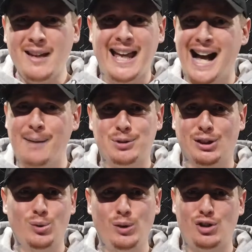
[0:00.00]
it
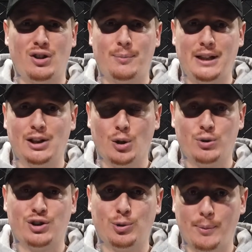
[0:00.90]
absolutely should have been
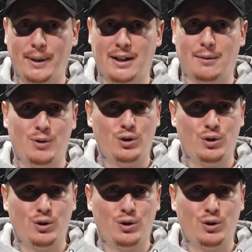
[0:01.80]
closer to a pick'em.